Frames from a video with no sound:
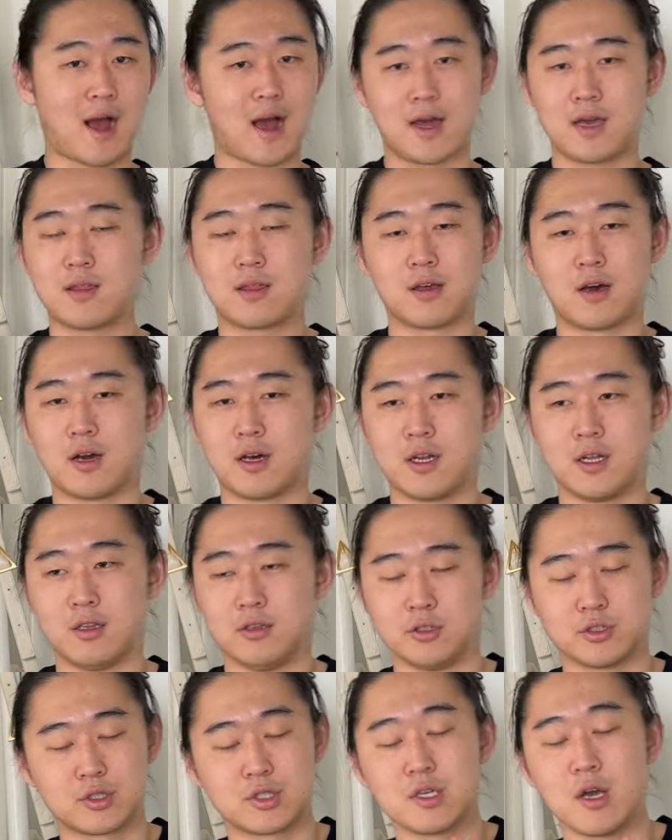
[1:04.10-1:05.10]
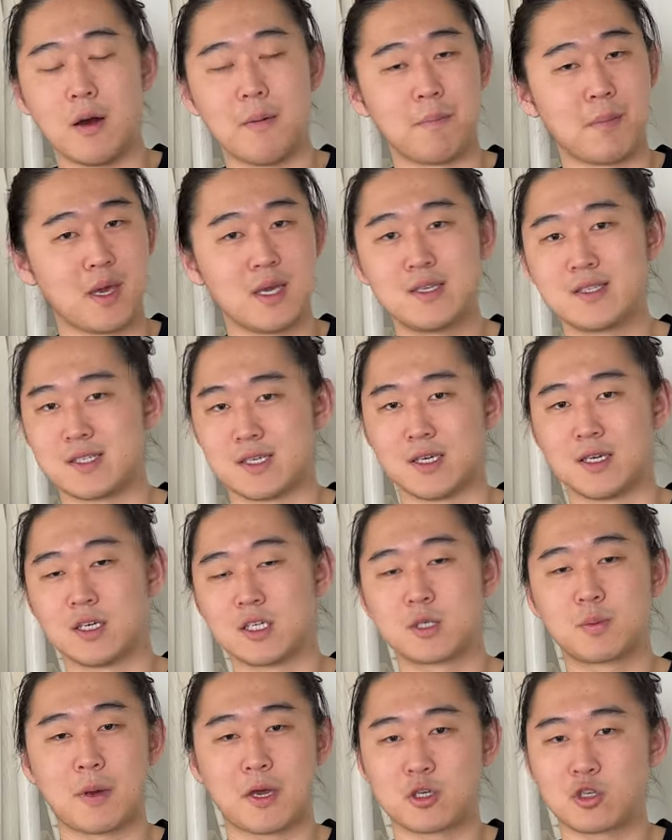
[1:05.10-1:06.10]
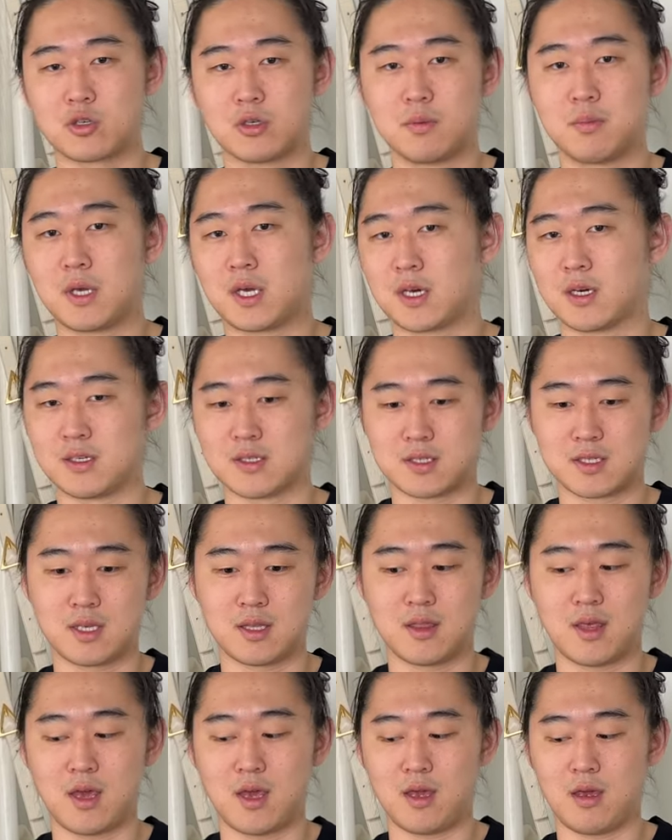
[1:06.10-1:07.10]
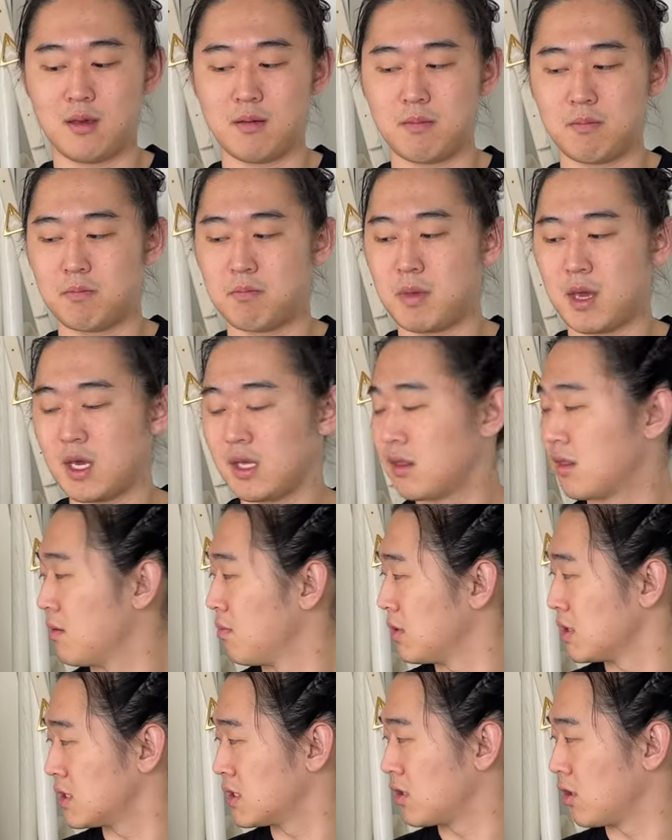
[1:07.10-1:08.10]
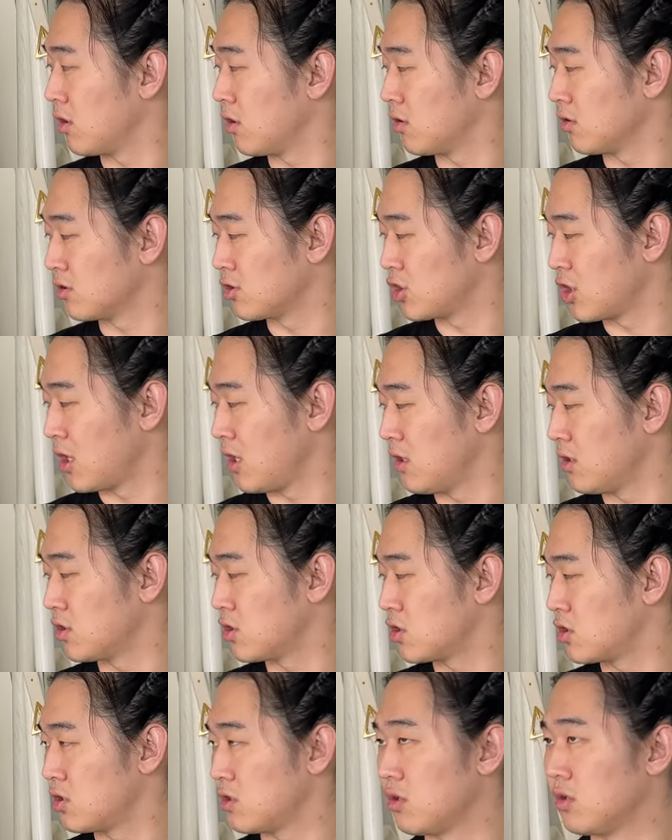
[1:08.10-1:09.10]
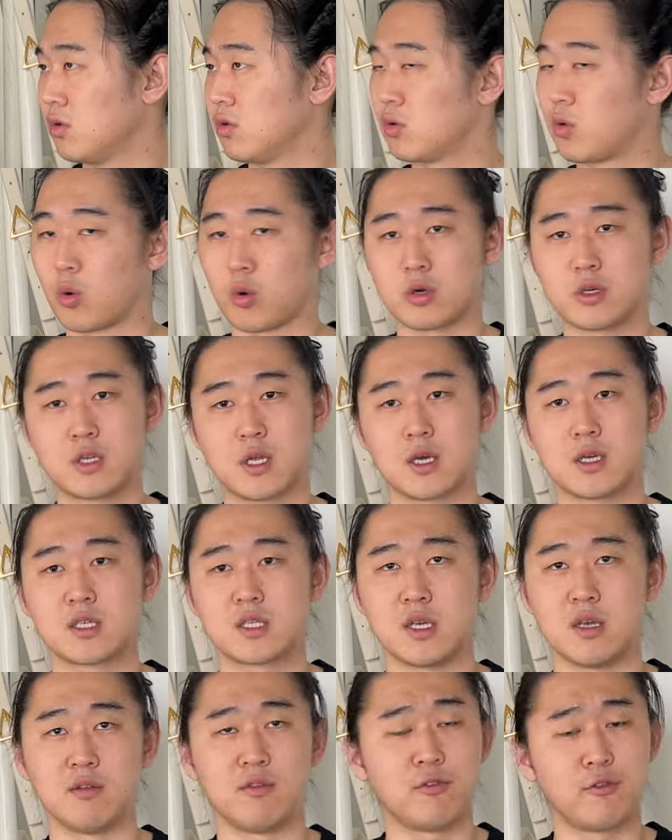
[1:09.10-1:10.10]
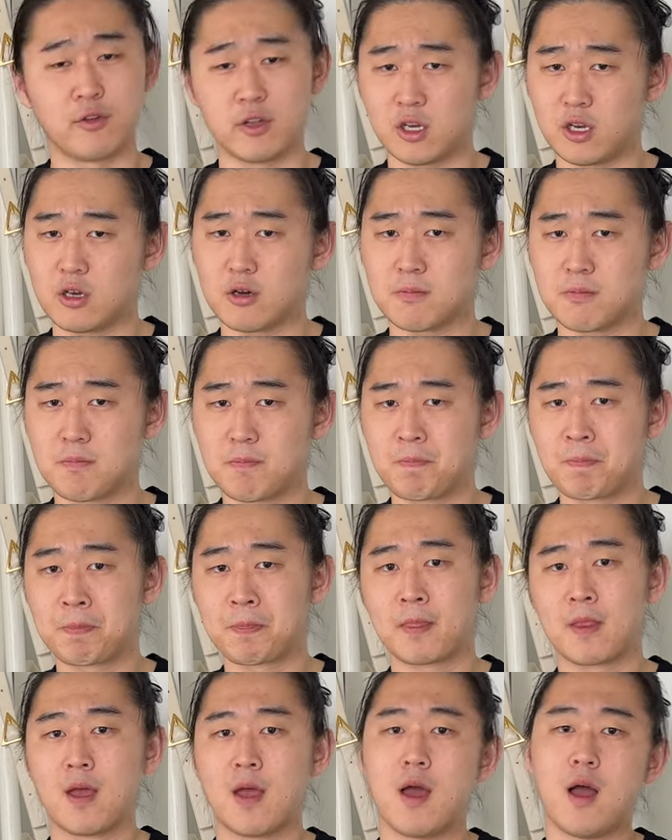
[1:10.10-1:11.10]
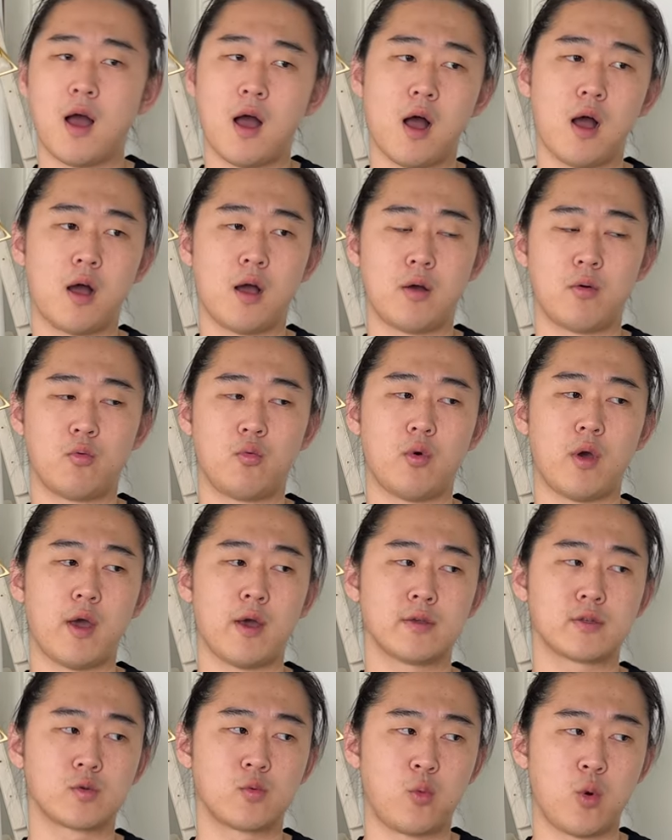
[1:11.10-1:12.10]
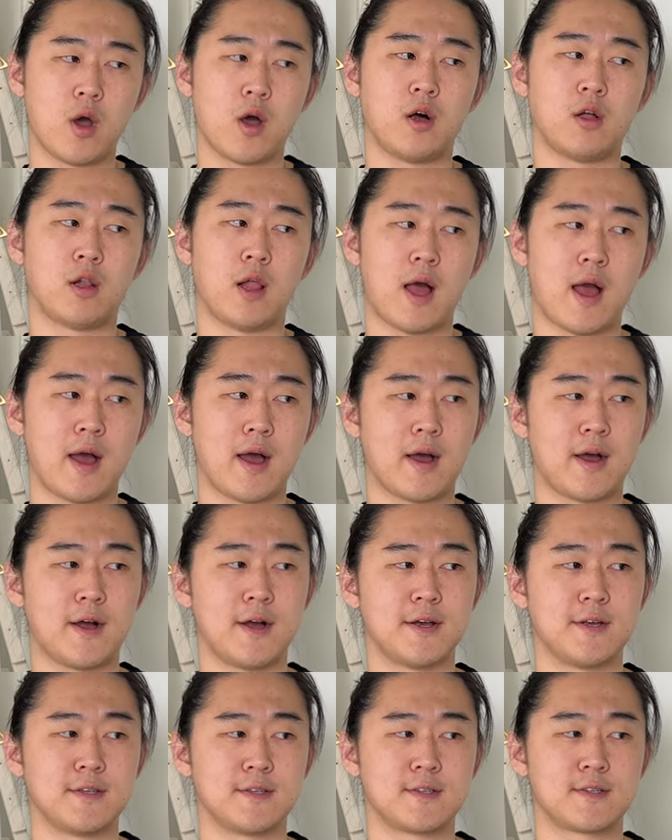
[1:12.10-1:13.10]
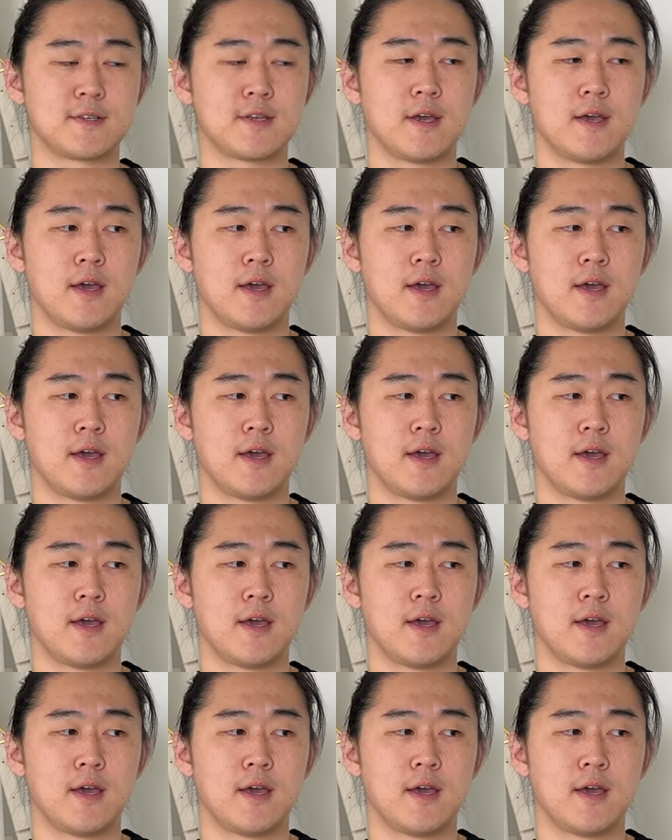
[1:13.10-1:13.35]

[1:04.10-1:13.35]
I thought it looked amazing, especially because they made the material change to Gore-Tex Infinium, as well as